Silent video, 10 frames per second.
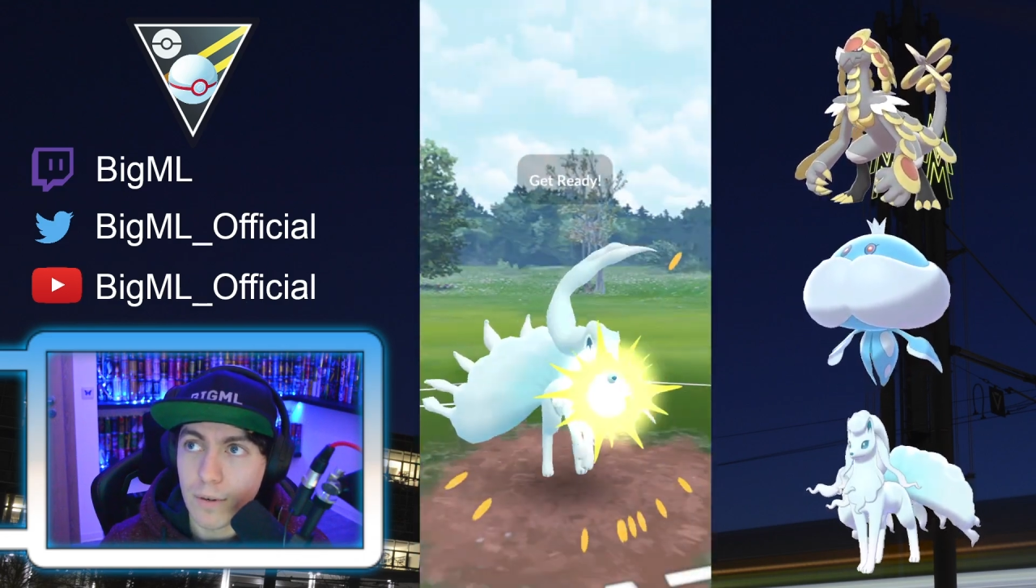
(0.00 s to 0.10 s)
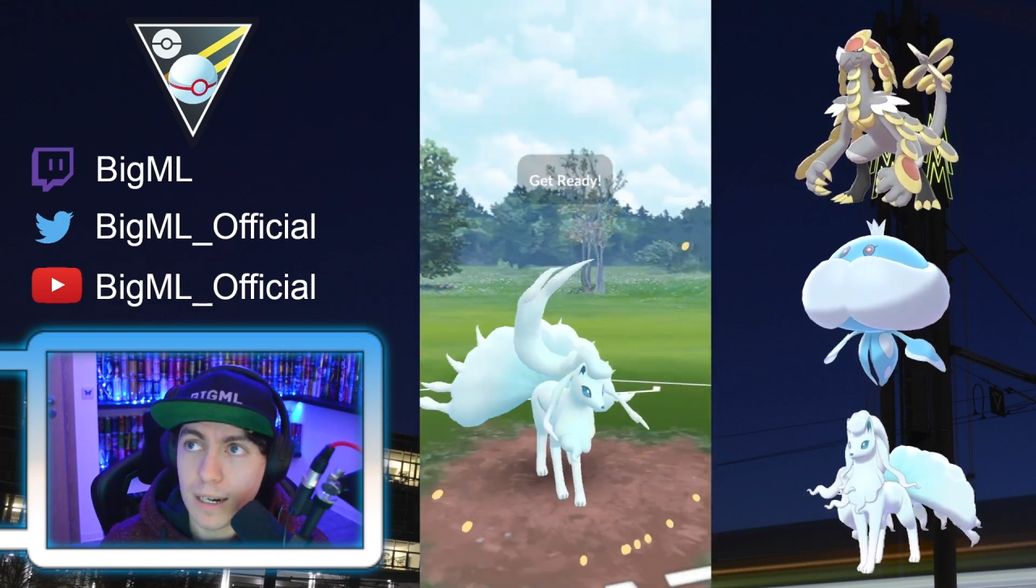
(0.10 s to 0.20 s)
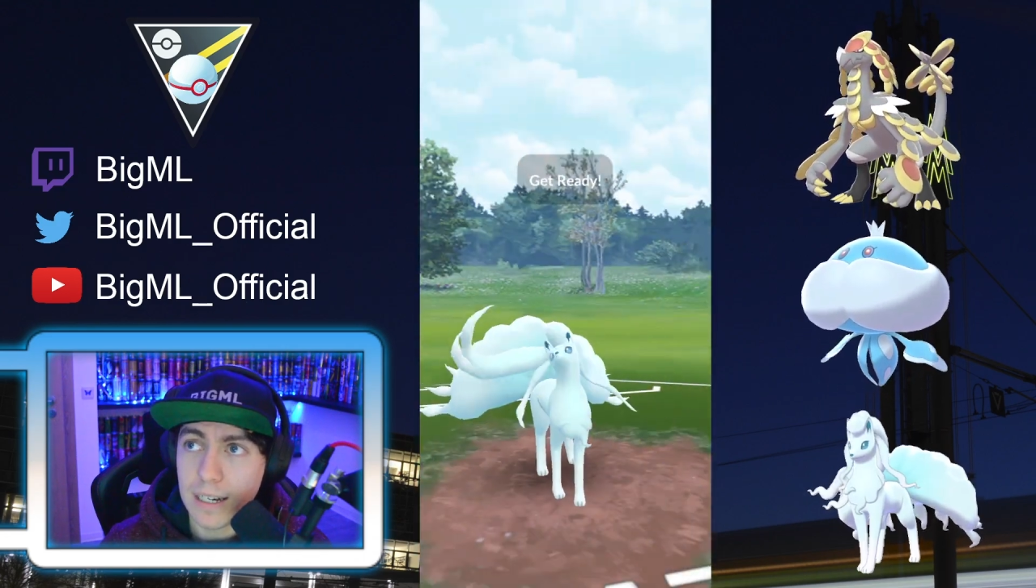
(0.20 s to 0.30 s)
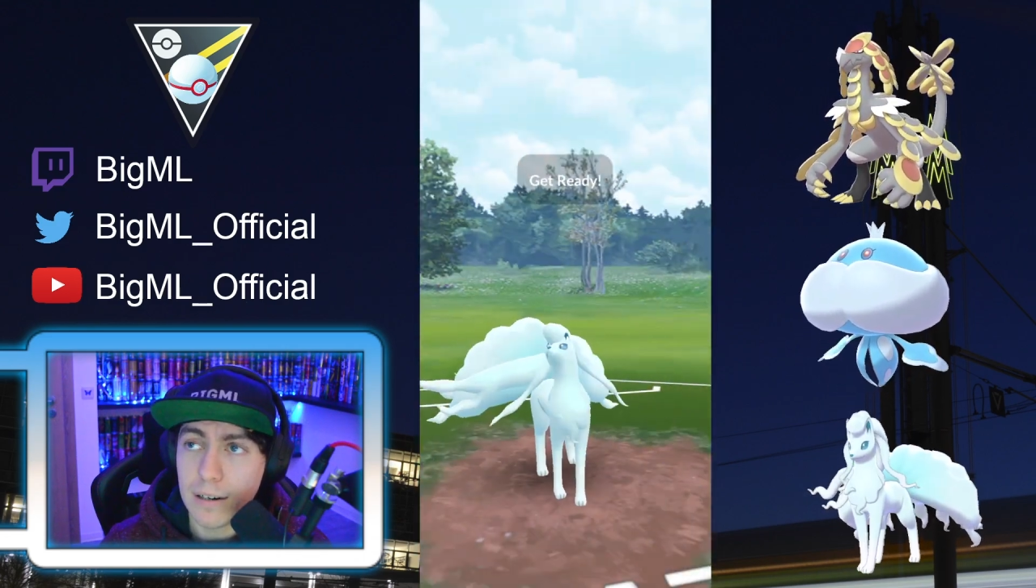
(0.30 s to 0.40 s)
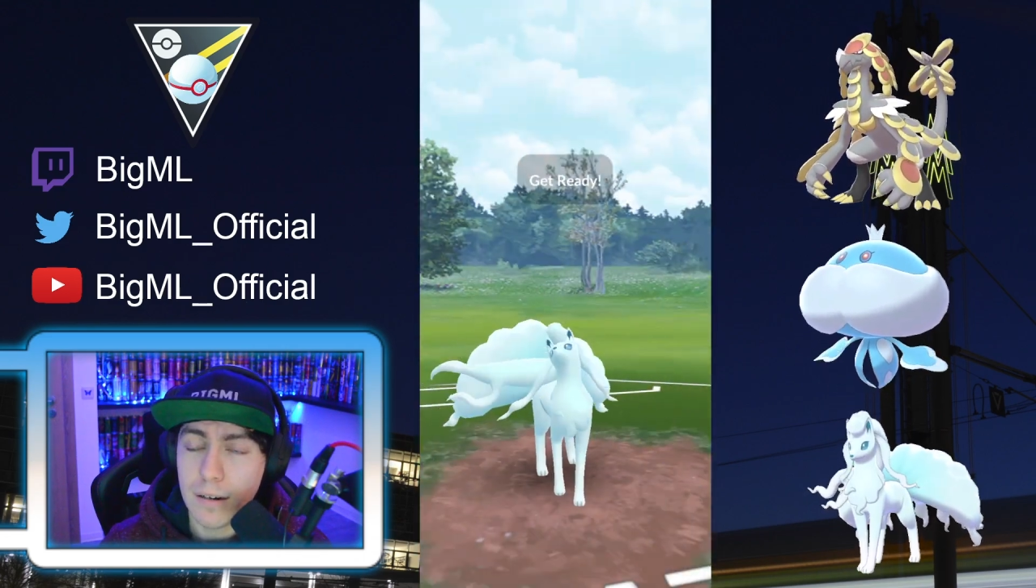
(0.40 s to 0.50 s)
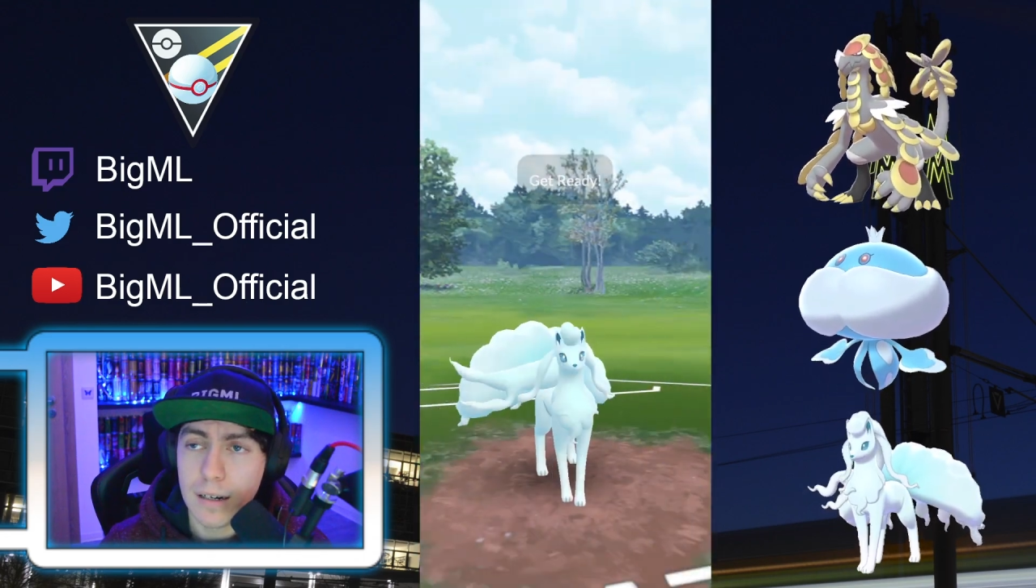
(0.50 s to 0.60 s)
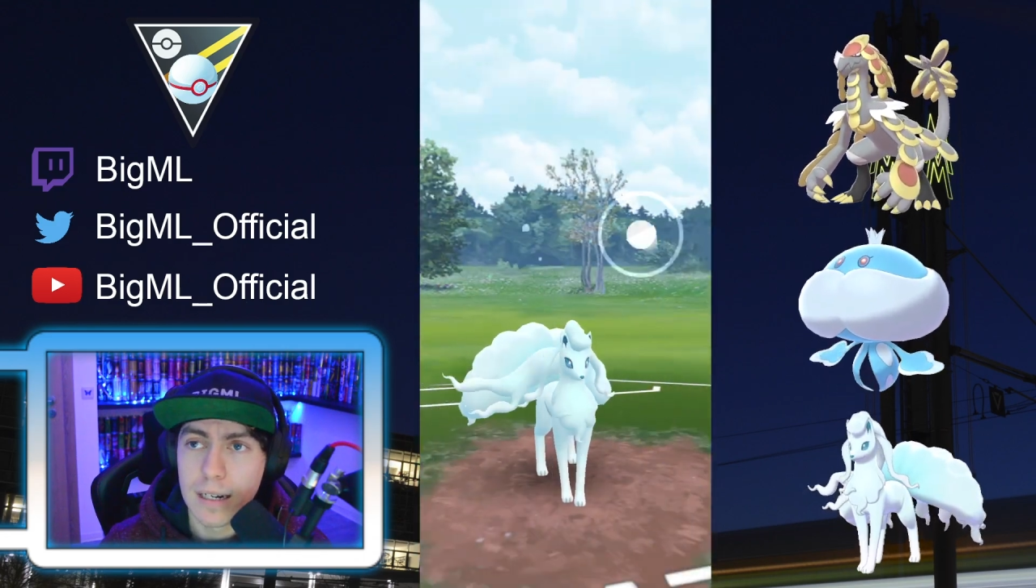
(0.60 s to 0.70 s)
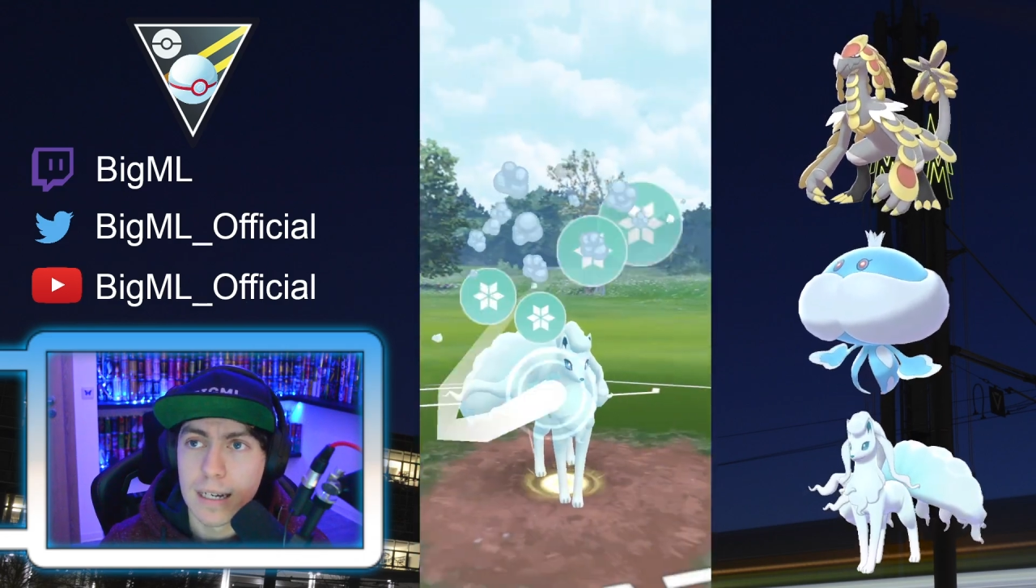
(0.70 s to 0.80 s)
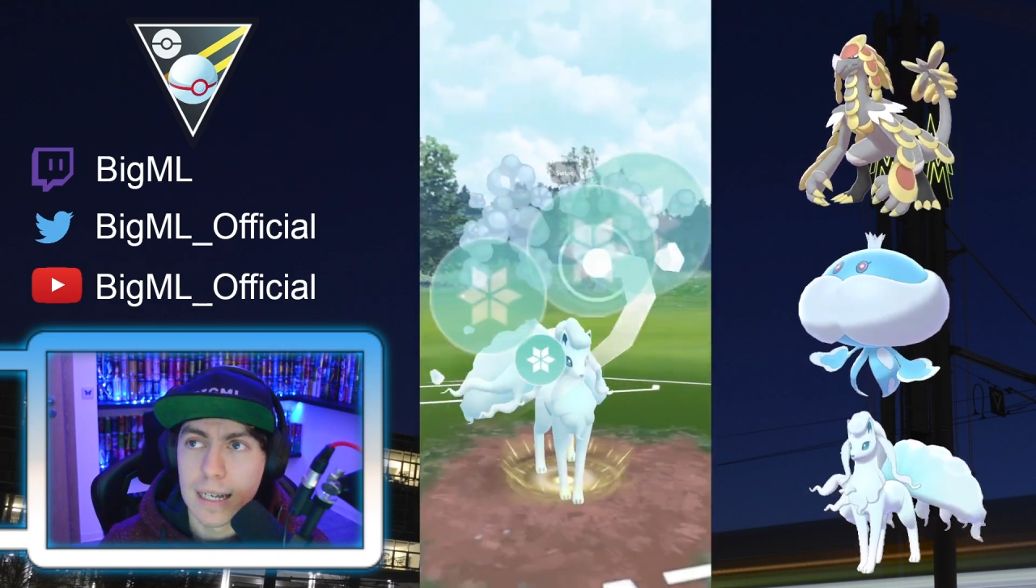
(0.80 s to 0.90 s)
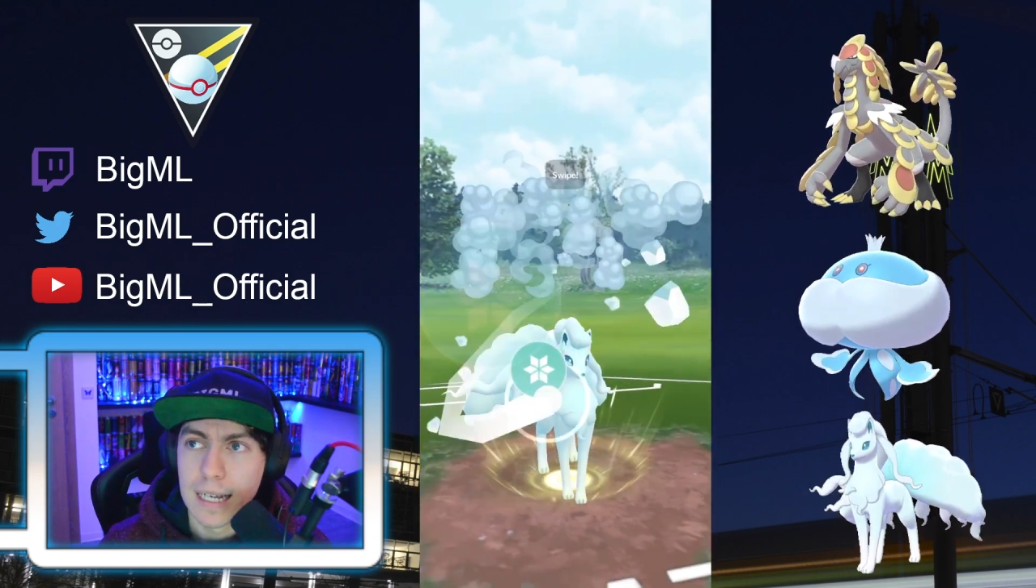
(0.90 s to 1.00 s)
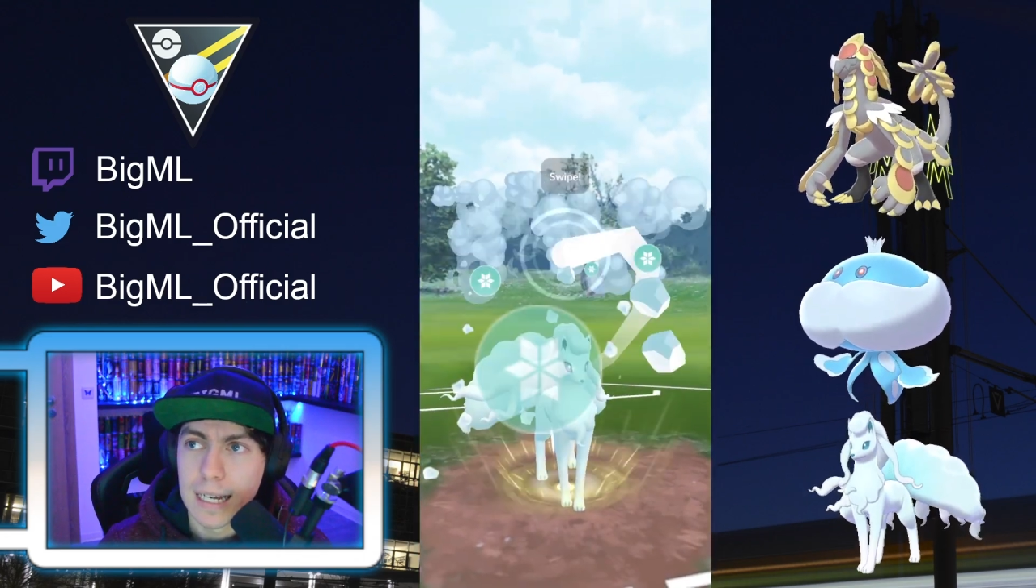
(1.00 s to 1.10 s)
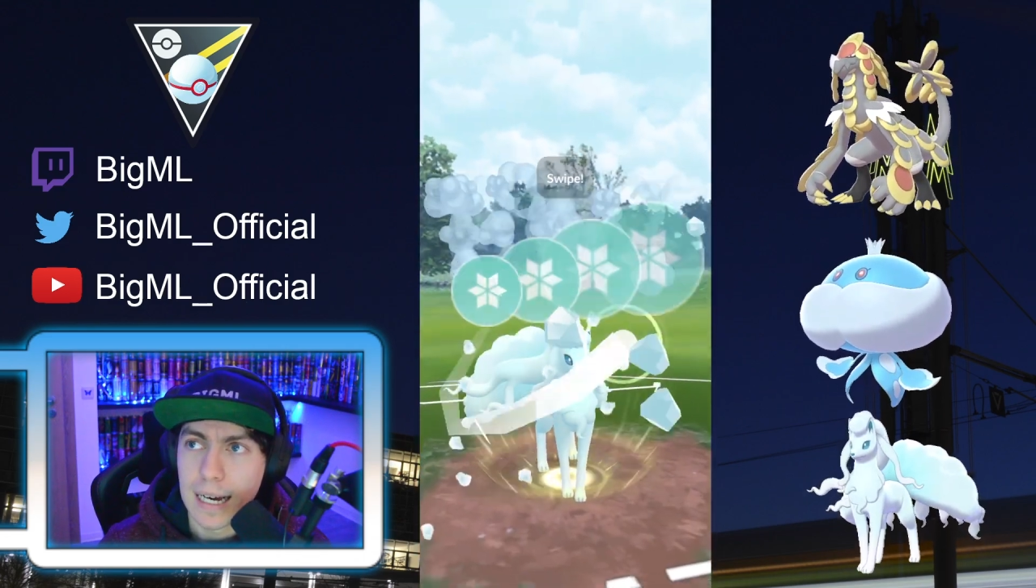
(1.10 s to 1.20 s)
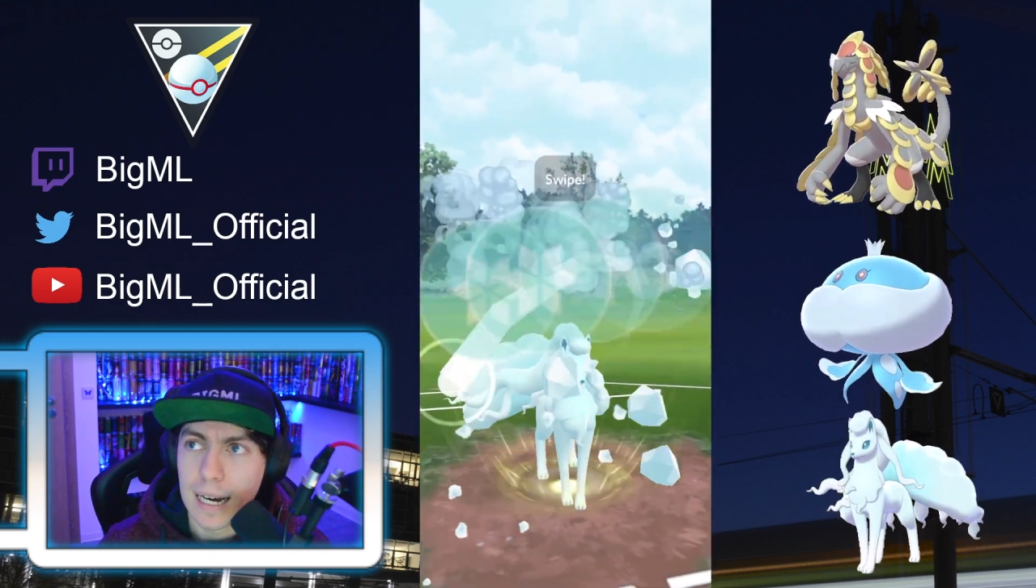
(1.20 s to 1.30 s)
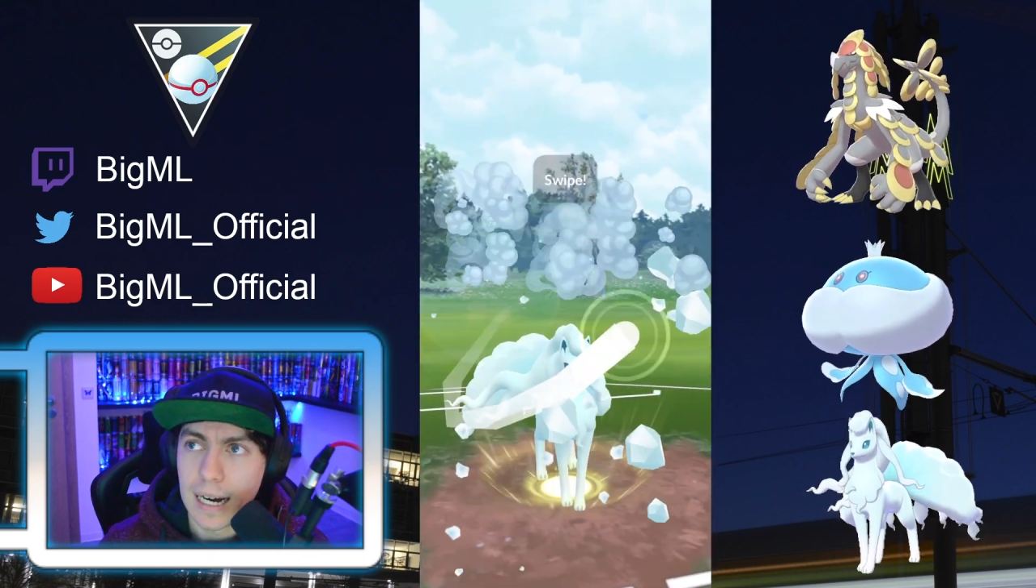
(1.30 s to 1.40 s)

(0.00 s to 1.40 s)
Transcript: here, I'm